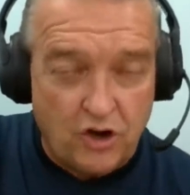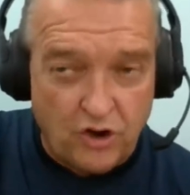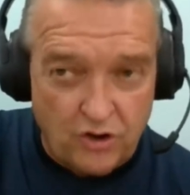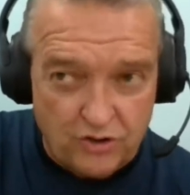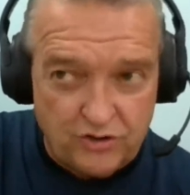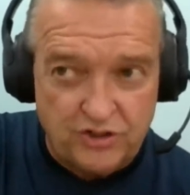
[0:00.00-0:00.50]

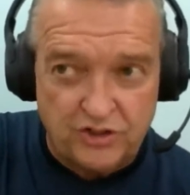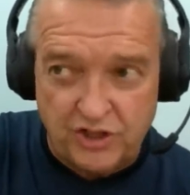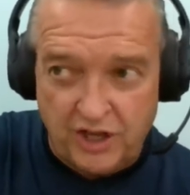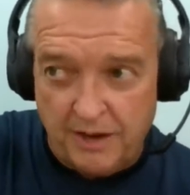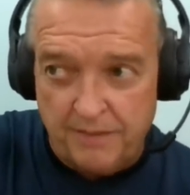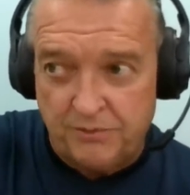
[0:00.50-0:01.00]

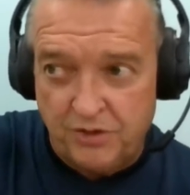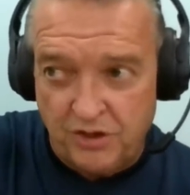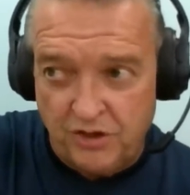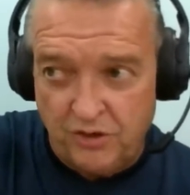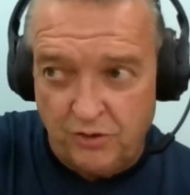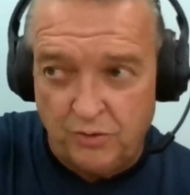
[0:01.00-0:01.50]
curses come to
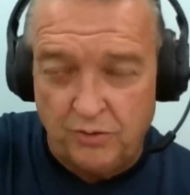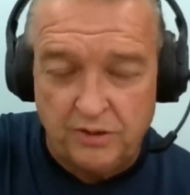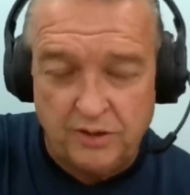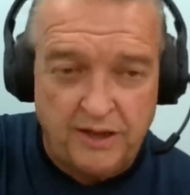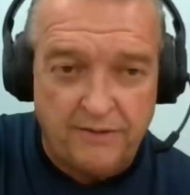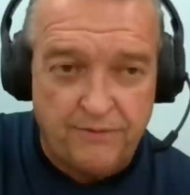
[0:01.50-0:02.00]
you
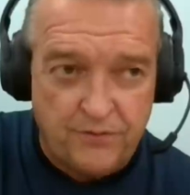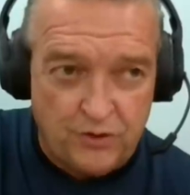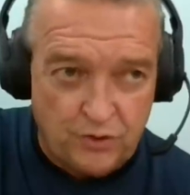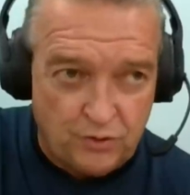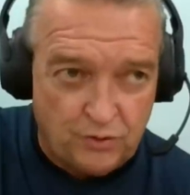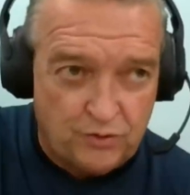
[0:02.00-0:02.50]
if
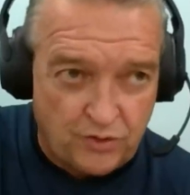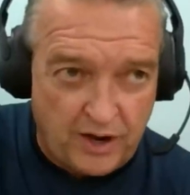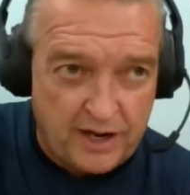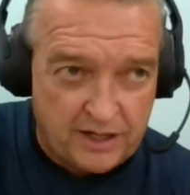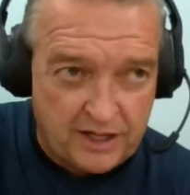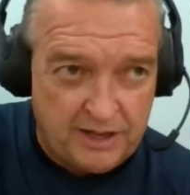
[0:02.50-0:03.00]
you
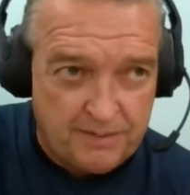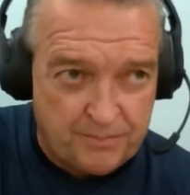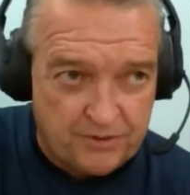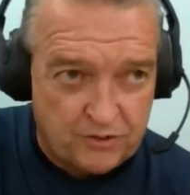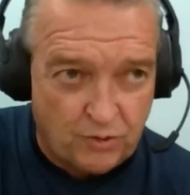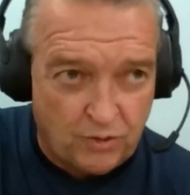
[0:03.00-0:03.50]
try to
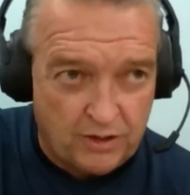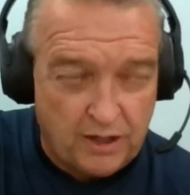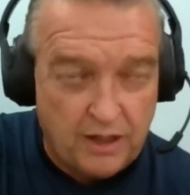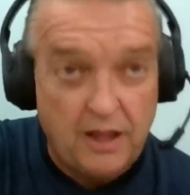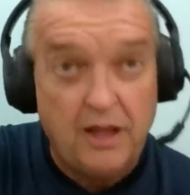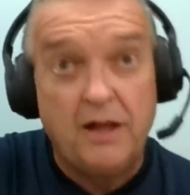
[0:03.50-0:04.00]
keep the
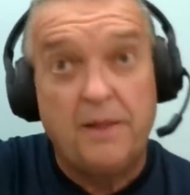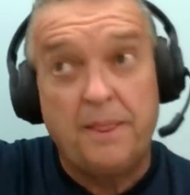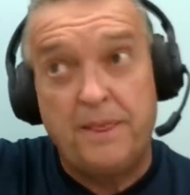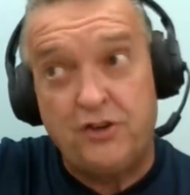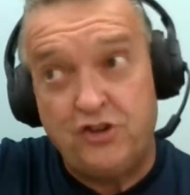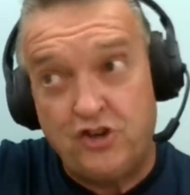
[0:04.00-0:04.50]
Torah.
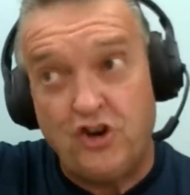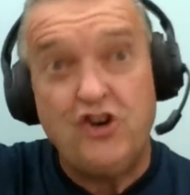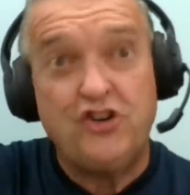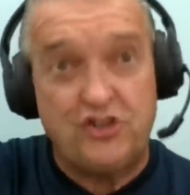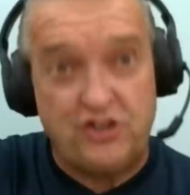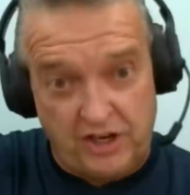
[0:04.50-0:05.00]
The
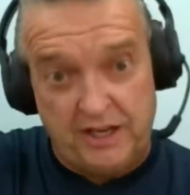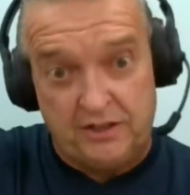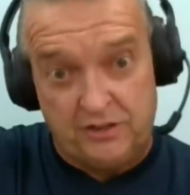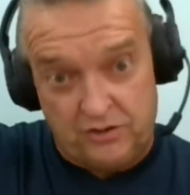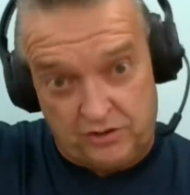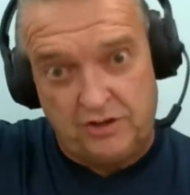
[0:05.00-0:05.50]
church
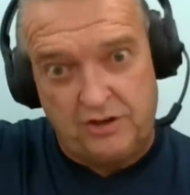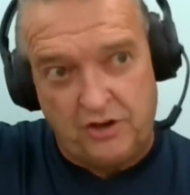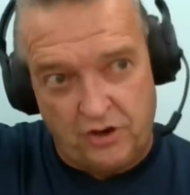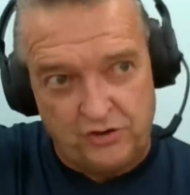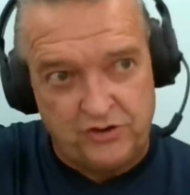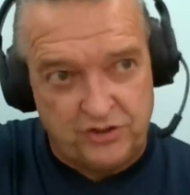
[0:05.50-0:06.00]
says
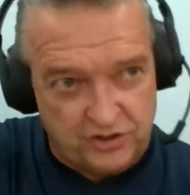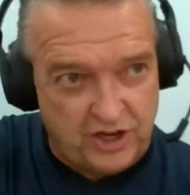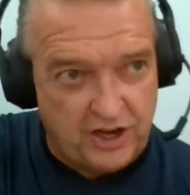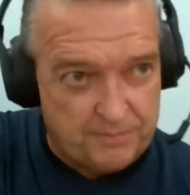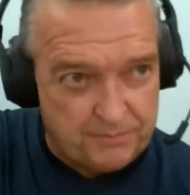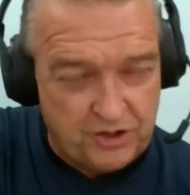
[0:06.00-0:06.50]
curses
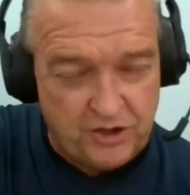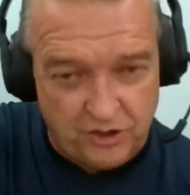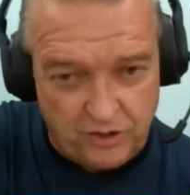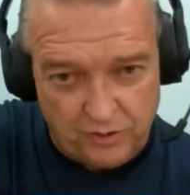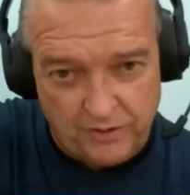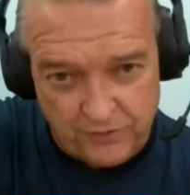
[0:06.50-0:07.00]
come to
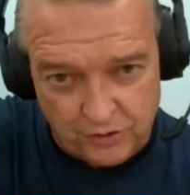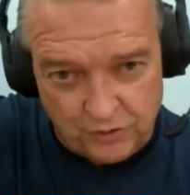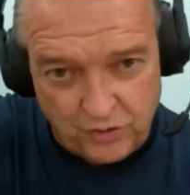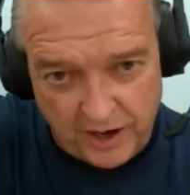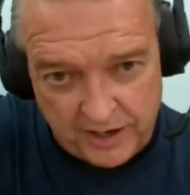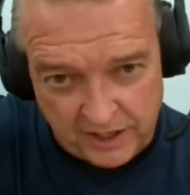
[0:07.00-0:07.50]
you if you
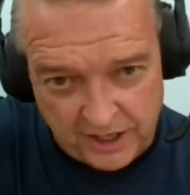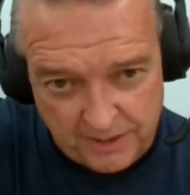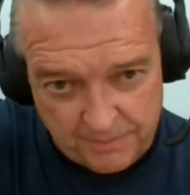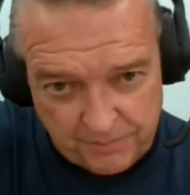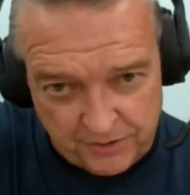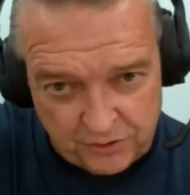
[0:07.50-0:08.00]
try to
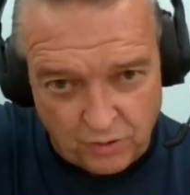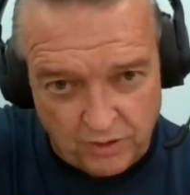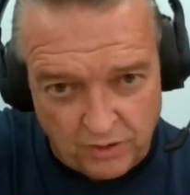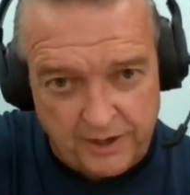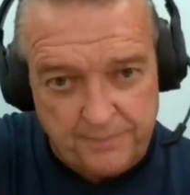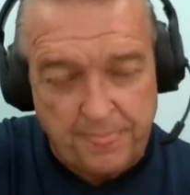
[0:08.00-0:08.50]
keep the
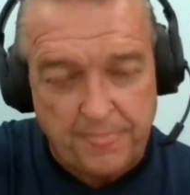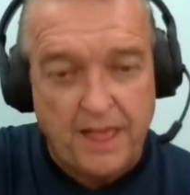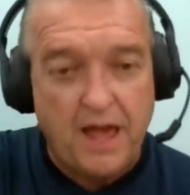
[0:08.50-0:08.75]
Torah.